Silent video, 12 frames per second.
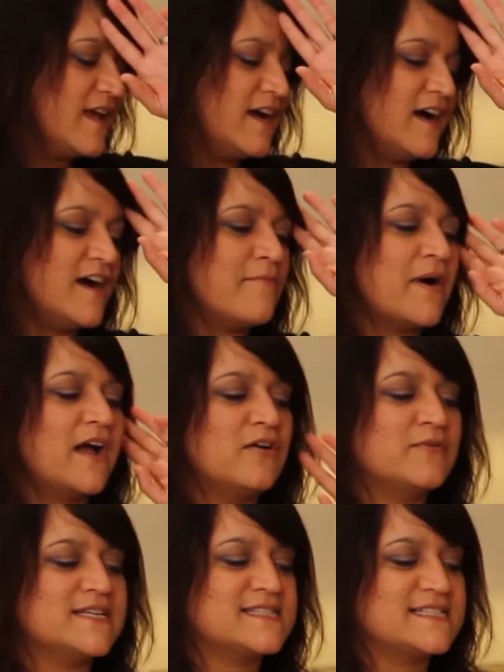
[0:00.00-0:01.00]
I
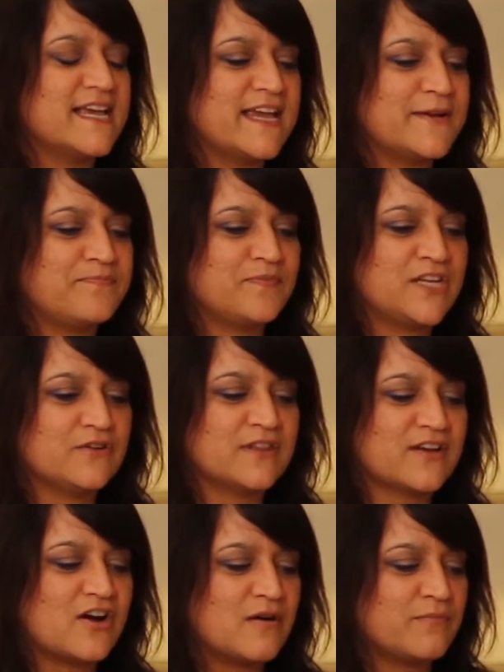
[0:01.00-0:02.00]
always say, you know
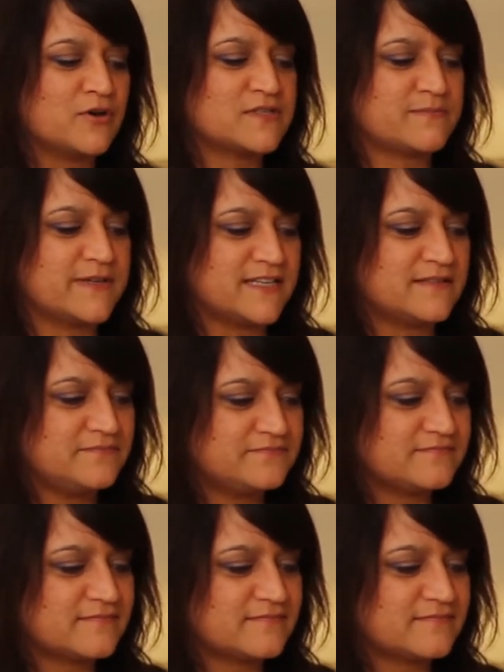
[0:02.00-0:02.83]
the compost bin?